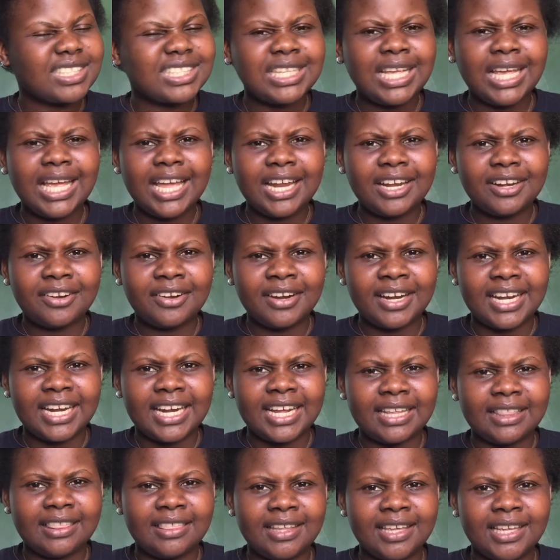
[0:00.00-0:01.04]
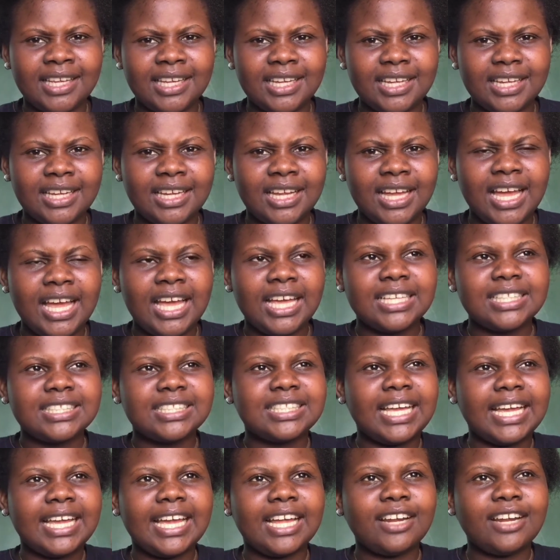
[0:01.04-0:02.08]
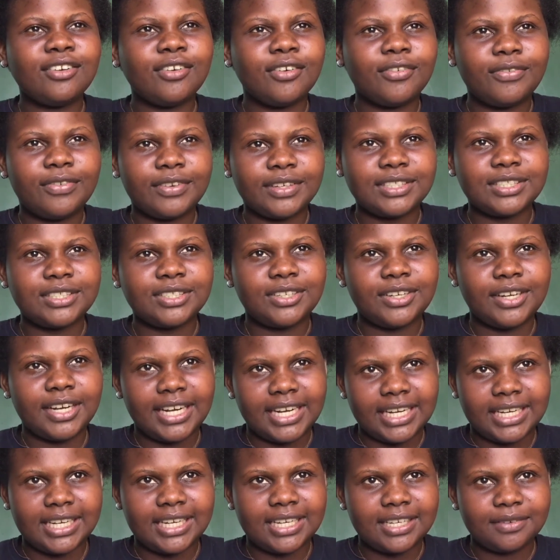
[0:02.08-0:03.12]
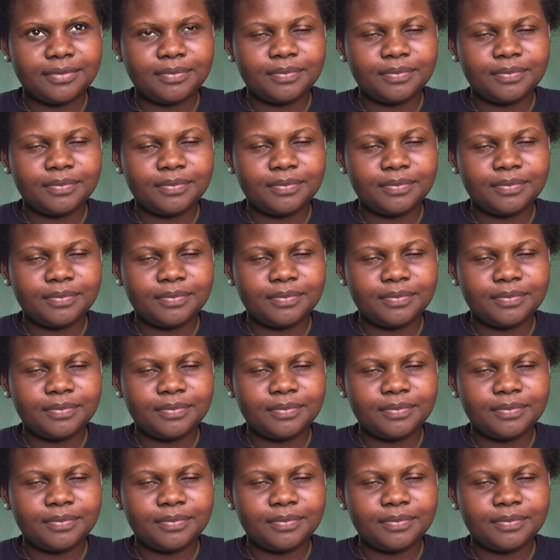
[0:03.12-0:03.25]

second grade, I think, second or first grade,